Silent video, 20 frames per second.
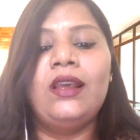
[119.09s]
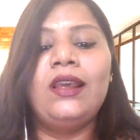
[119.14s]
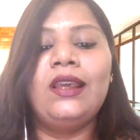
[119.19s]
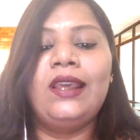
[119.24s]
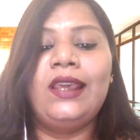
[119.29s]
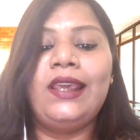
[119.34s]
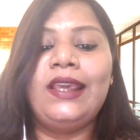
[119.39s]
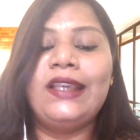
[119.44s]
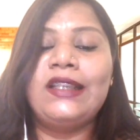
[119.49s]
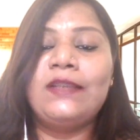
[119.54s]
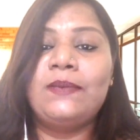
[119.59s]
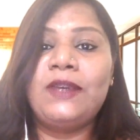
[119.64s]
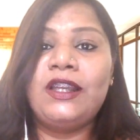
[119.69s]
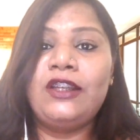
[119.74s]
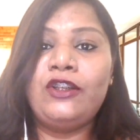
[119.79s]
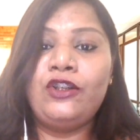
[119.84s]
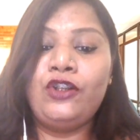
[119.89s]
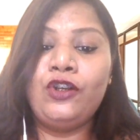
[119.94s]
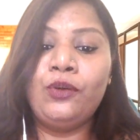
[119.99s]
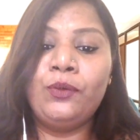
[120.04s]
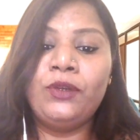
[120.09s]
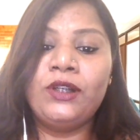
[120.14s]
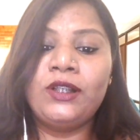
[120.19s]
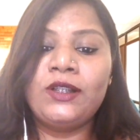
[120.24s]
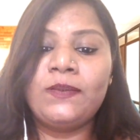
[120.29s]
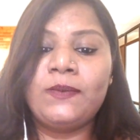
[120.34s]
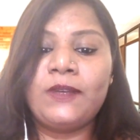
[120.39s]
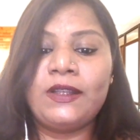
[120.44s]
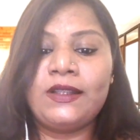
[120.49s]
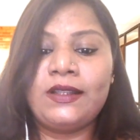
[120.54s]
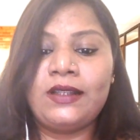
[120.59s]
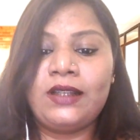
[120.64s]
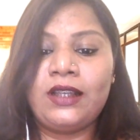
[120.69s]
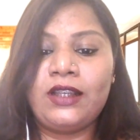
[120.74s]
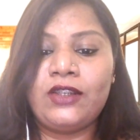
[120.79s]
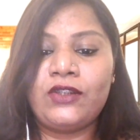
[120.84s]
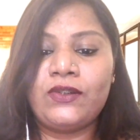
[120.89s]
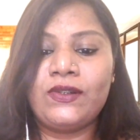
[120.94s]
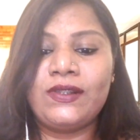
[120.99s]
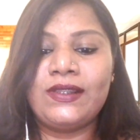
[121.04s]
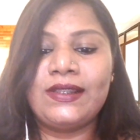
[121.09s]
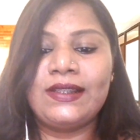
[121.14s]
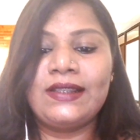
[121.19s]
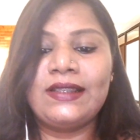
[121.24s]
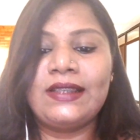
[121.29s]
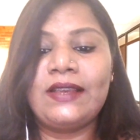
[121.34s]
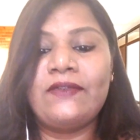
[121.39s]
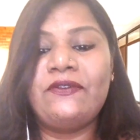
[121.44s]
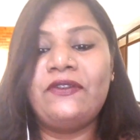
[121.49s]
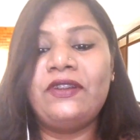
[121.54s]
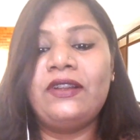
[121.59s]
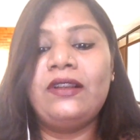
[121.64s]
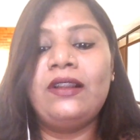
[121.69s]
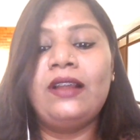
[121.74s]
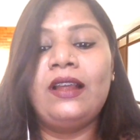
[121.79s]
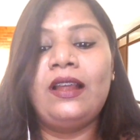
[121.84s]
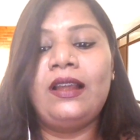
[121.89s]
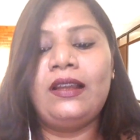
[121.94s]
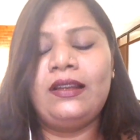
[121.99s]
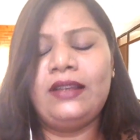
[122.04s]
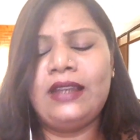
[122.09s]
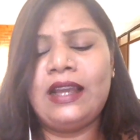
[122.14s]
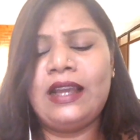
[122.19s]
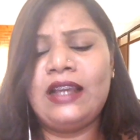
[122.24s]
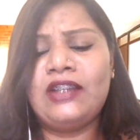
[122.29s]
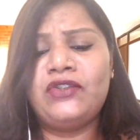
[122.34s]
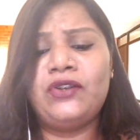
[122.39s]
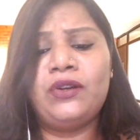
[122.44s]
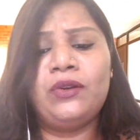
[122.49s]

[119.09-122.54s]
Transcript: He has made numerous presentations in several national